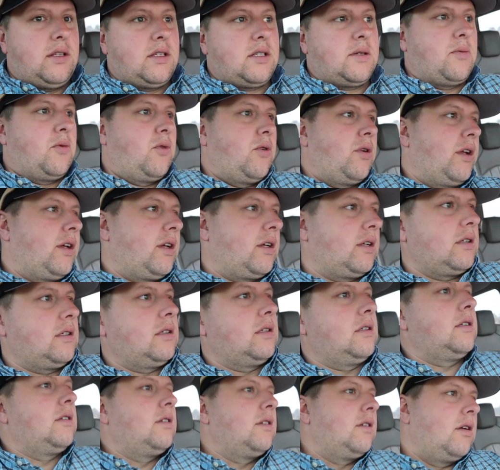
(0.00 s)
this morning.
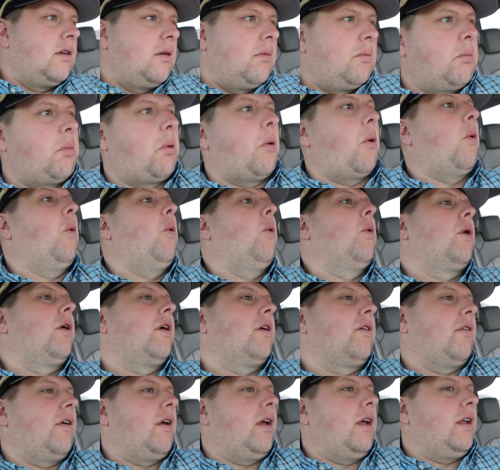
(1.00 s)

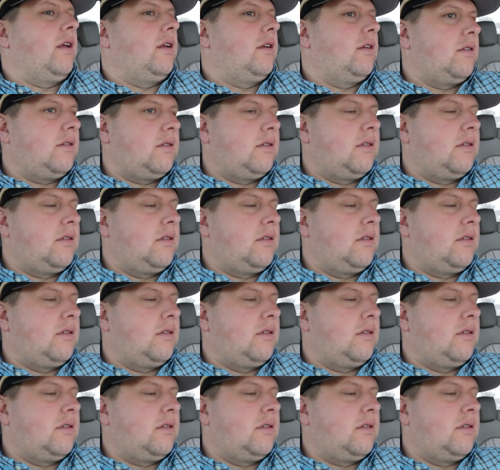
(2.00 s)
Pouring rain.